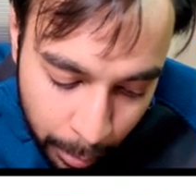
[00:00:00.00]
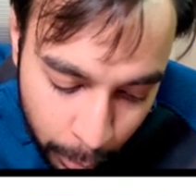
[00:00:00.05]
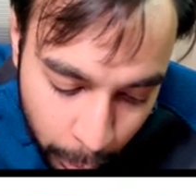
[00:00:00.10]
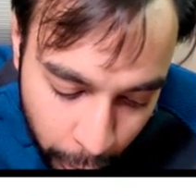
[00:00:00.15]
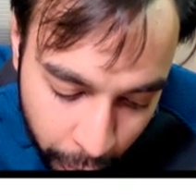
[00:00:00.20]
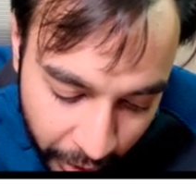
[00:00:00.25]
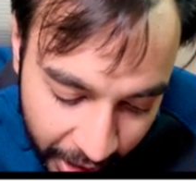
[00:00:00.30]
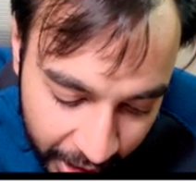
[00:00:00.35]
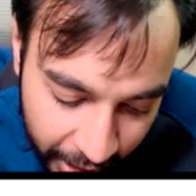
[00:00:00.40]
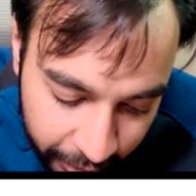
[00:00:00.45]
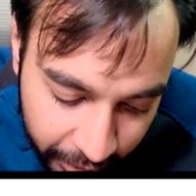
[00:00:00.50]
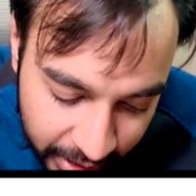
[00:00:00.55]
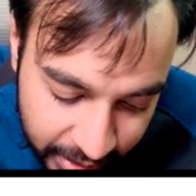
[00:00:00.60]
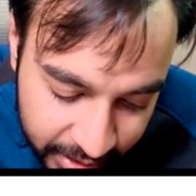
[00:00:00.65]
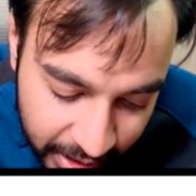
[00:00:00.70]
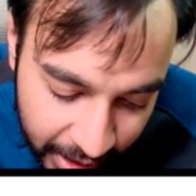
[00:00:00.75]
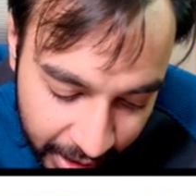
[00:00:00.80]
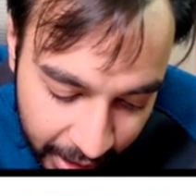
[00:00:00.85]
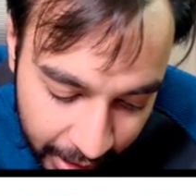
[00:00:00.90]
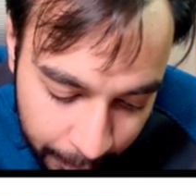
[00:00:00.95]
move ahead once
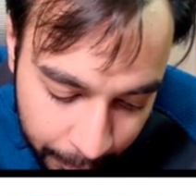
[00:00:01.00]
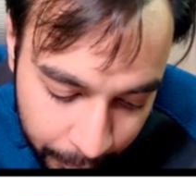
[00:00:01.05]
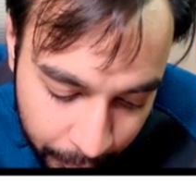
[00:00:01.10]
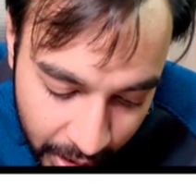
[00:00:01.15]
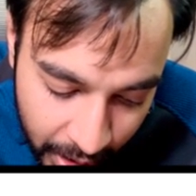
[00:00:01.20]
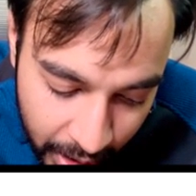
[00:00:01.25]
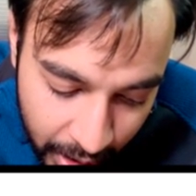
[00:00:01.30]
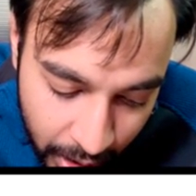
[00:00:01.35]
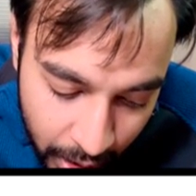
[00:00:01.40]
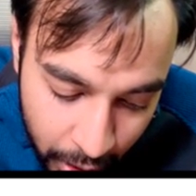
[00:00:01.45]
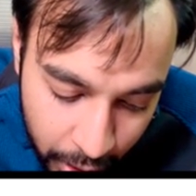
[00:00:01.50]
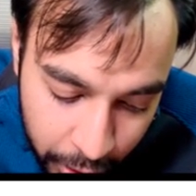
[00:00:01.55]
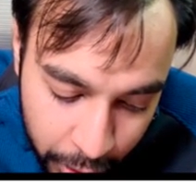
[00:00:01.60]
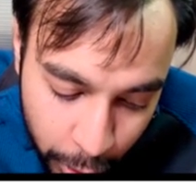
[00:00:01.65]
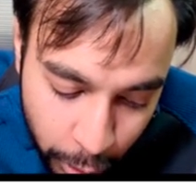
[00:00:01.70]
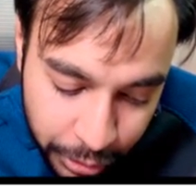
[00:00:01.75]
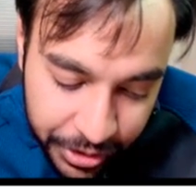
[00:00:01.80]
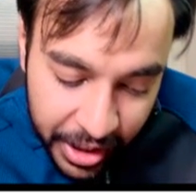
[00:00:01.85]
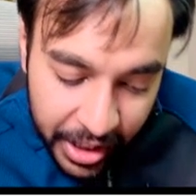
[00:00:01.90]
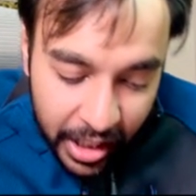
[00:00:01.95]
again.
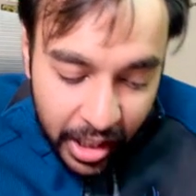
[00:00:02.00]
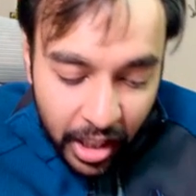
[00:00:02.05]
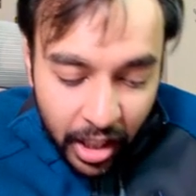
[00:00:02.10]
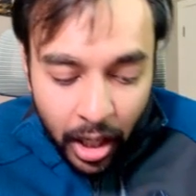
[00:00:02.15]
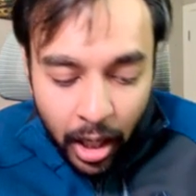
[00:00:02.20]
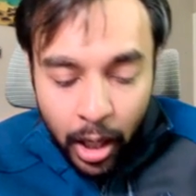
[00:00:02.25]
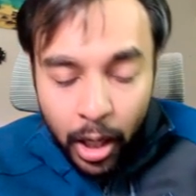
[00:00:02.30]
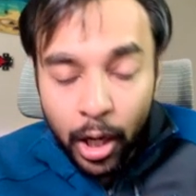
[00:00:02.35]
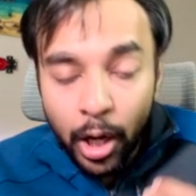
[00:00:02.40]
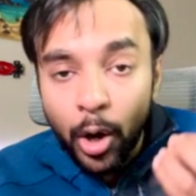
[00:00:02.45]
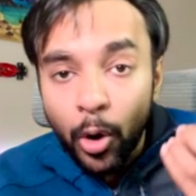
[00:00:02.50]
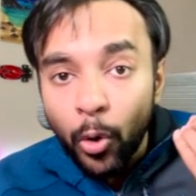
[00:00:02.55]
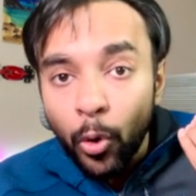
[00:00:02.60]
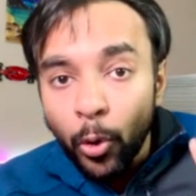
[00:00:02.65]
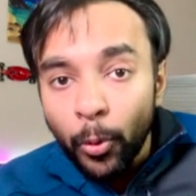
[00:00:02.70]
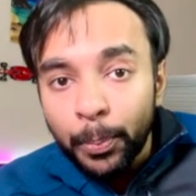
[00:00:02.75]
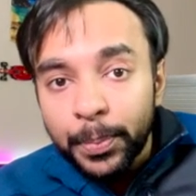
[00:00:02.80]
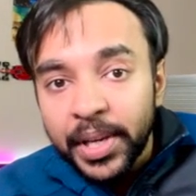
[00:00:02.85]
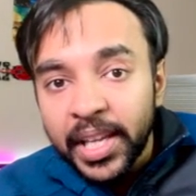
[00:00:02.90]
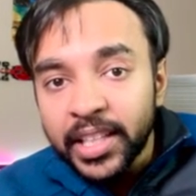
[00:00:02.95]
You see a
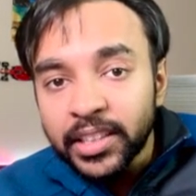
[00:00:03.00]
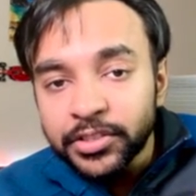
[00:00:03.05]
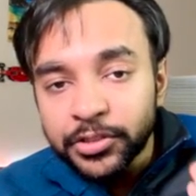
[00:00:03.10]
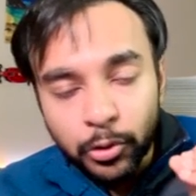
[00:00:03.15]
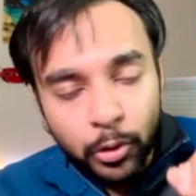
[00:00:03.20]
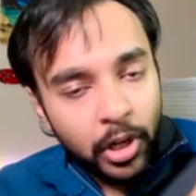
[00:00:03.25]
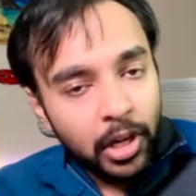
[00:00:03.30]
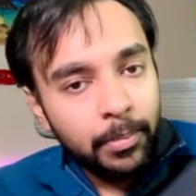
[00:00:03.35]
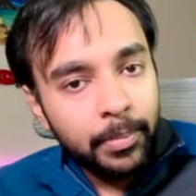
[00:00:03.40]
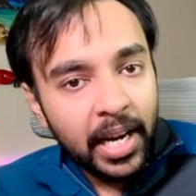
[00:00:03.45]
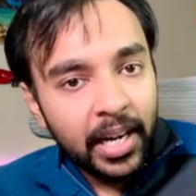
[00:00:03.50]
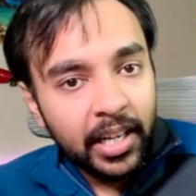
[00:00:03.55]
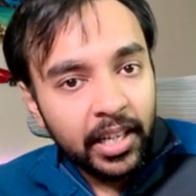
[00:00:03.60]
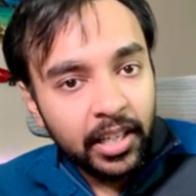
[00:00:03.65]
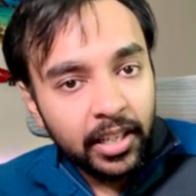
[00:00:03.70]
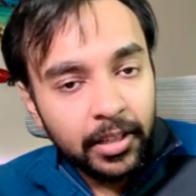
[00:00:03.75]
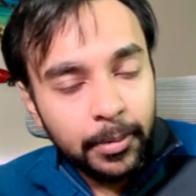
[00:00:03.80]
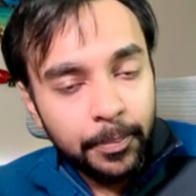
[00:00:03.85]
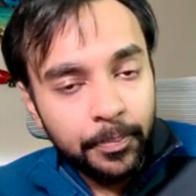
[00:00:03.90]
opening square bracket.